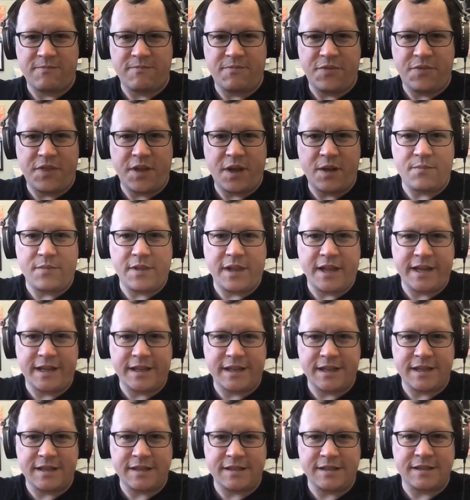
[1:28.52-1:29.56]
thumb like
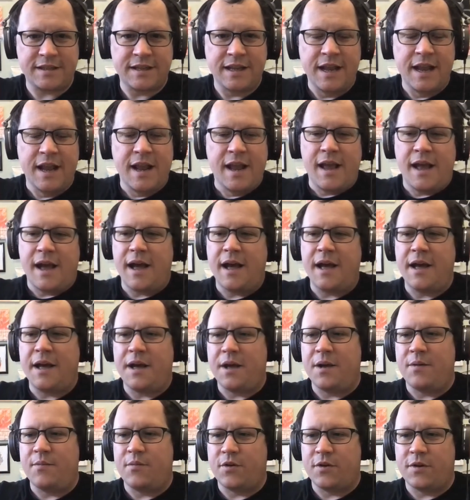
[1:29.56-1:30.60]
this,
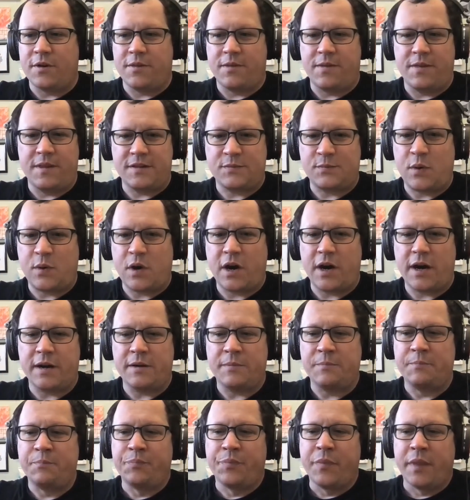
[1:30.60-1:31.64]
or this part,
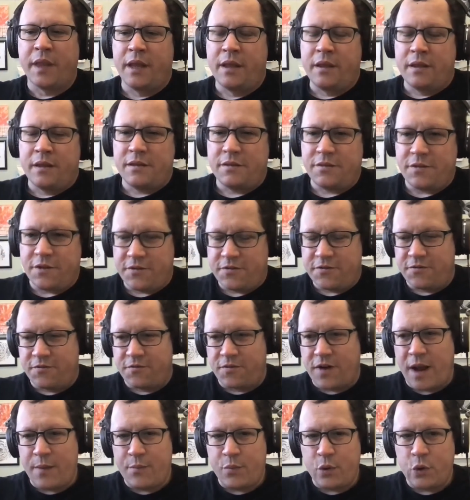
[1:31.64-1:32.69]

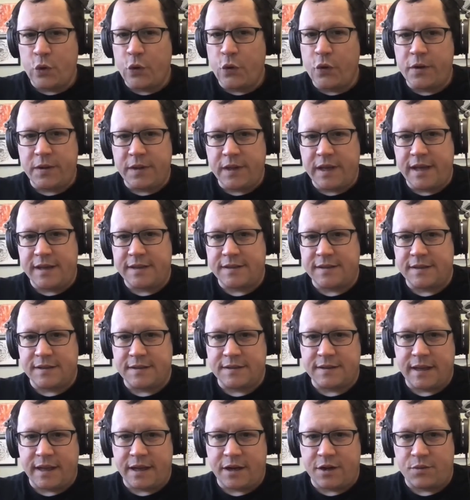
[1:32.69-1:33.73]
ribonucleases
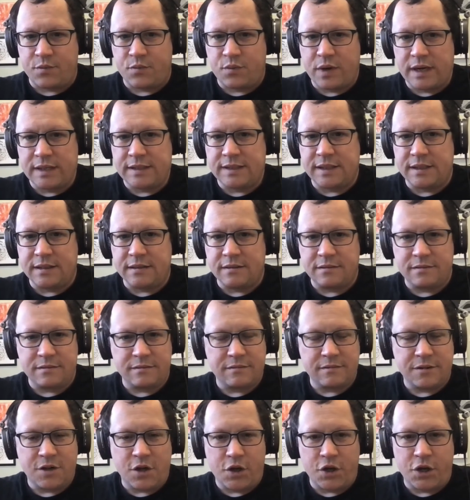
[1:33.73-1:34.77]
that are present
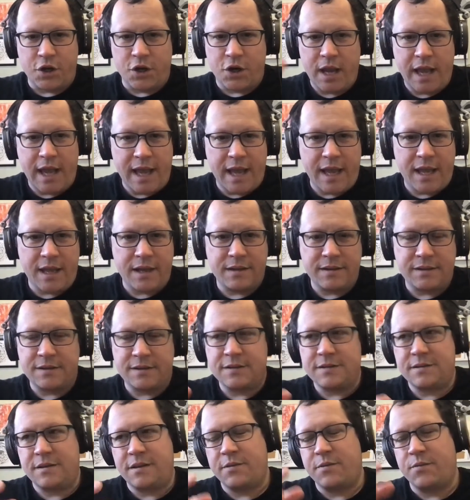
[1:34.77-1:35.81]
on your
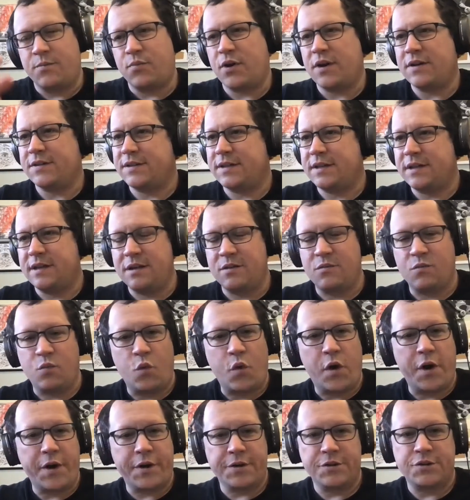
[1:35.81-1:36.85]
hands, they're present in
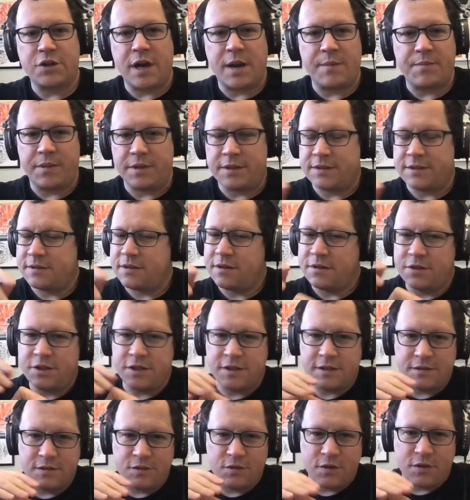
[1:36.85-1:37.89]
water droplets, they're
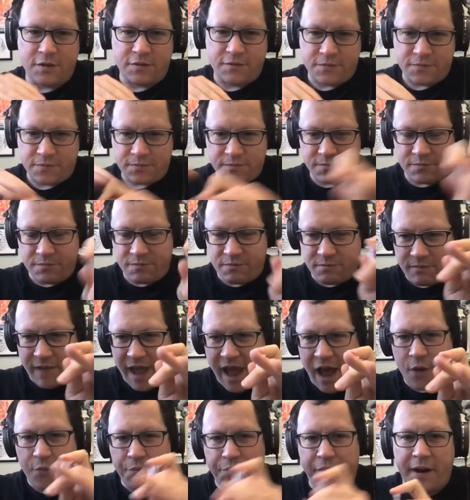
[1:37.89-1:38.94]
just sort of
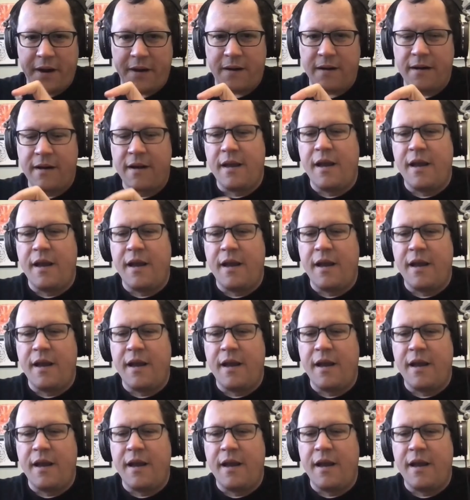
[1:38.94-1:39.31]
out there.